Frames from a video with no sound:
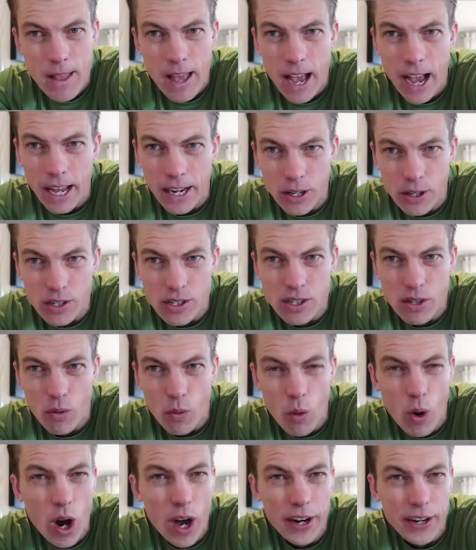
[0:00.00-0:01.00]
I noticed the
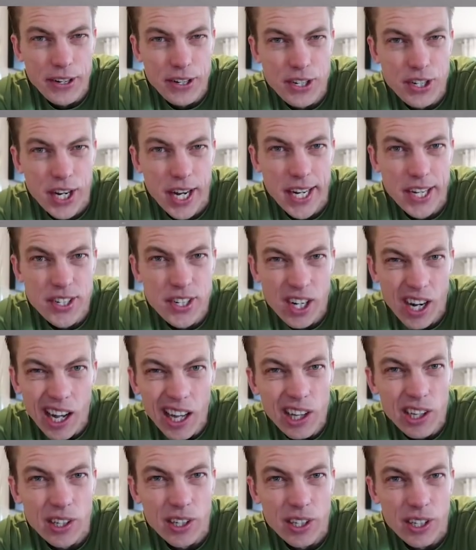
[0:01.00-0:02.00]
water changed
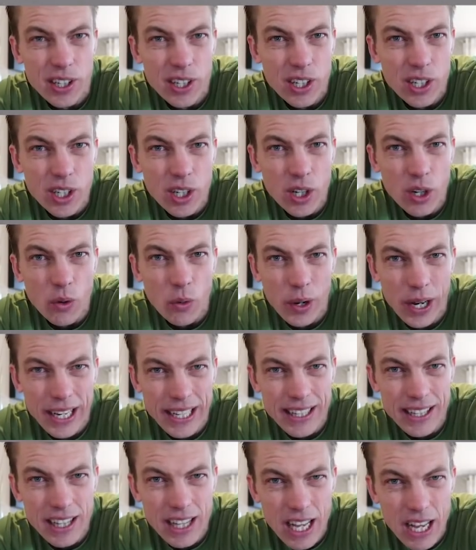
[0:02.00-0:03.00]
color. We
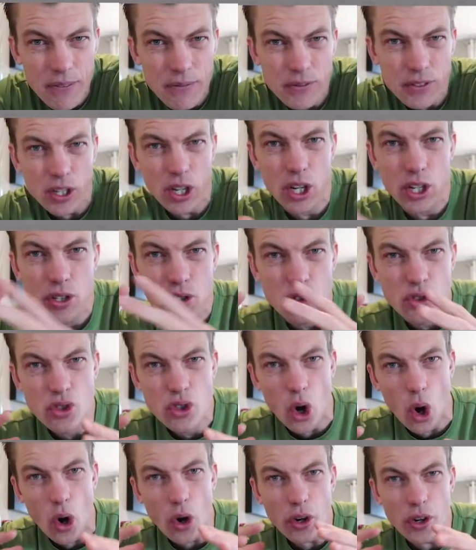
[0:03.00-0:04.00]
had left a
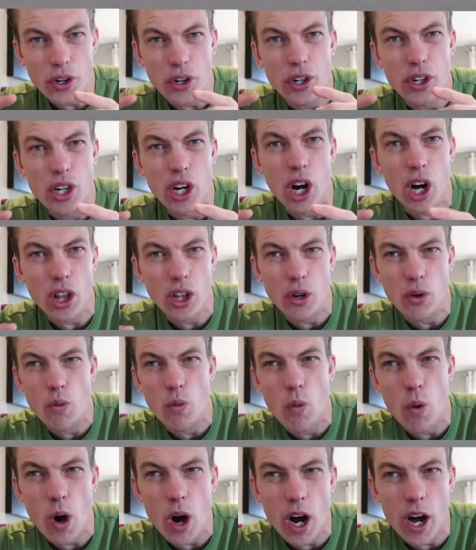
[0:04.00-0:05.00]
darker color
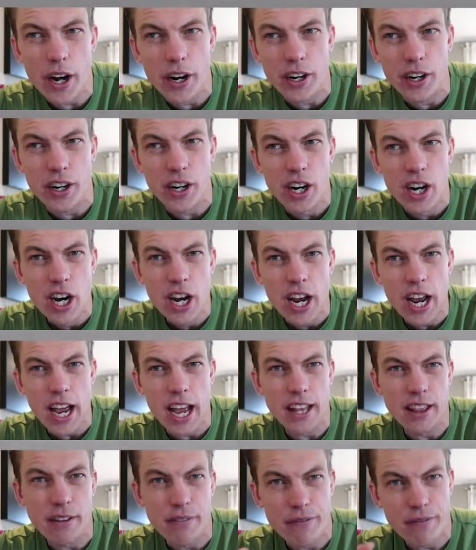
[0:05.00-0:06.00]
water,
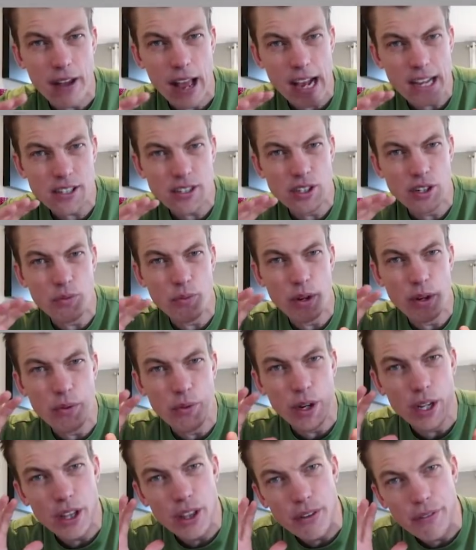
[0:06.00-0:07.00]
and the faster we
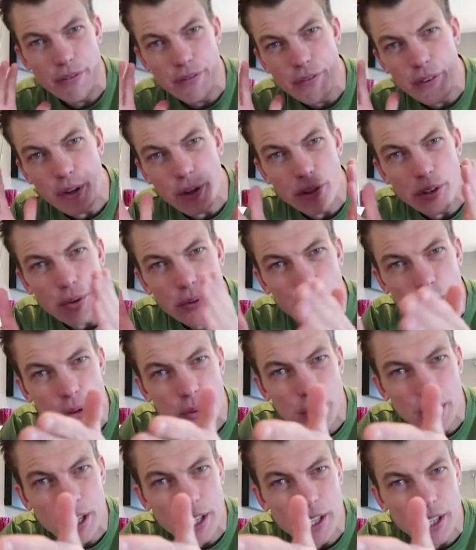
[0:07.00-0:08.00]
went, the further we
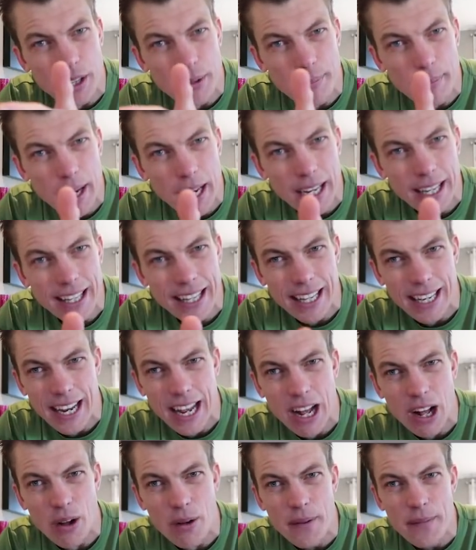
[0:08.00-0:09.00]
went into the main
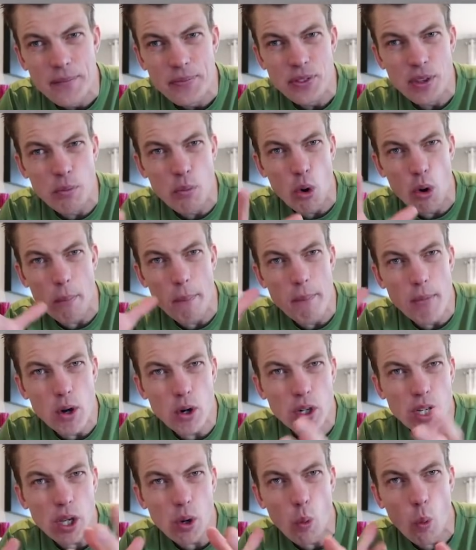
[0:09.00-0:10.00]
canal, the more
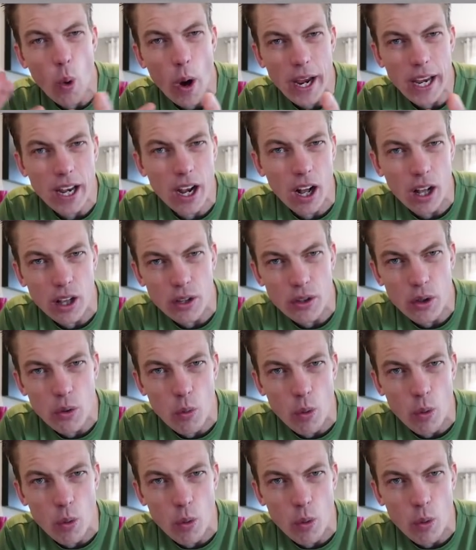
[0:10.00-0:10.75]
milky white color the